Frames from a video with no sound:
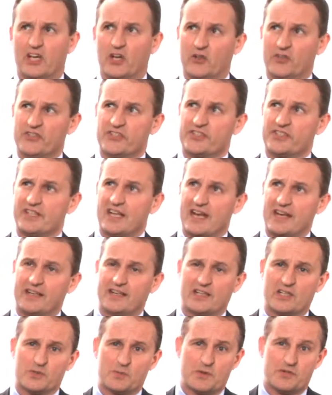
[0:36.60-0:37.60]

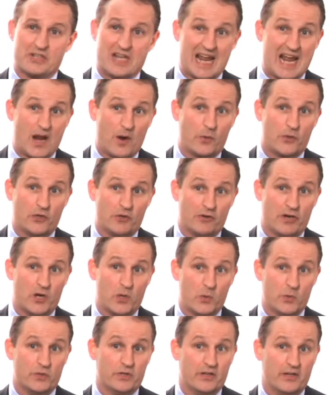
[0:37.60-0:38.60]
understanding, I suppose, how your
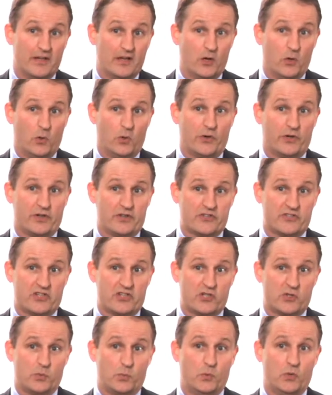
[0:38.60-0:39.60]
own
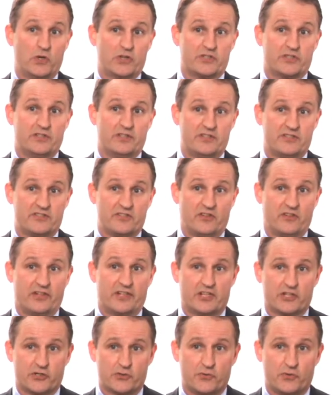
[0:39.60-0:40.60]
organisation works and
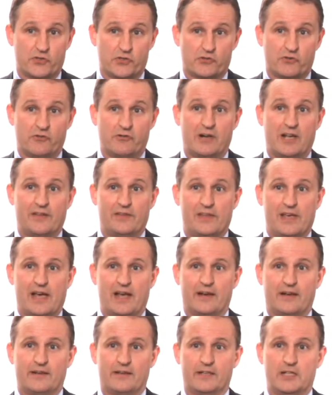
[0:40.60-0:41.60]
designing a structure around
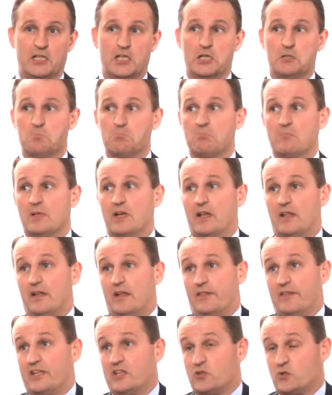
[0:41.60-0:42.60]
that.
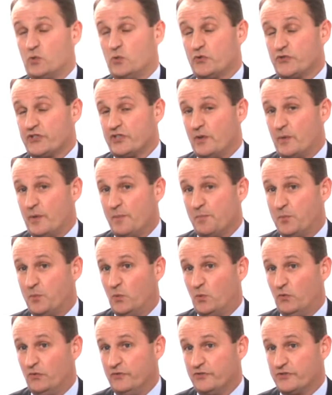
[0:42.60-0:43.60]
I think it's also
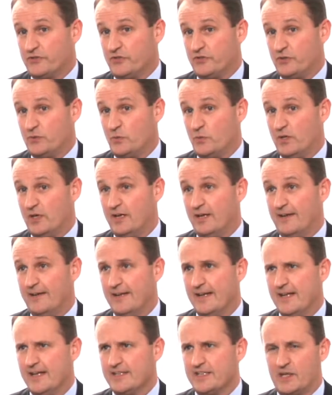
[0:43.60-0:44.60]
important to
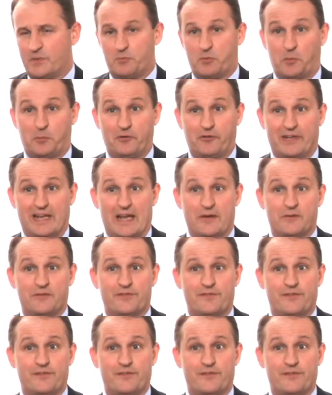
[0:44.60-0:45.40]
take proper account of